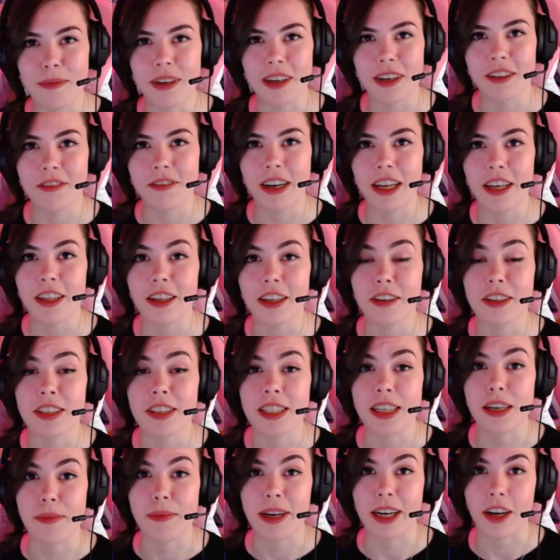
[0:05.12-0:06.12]
a final year
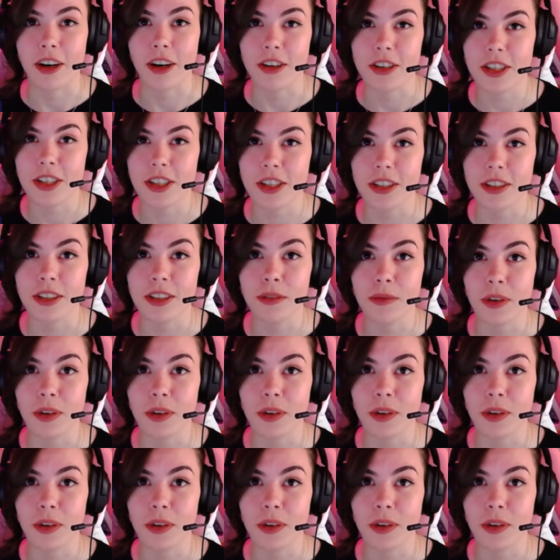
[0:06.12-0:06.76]
cinematic arts student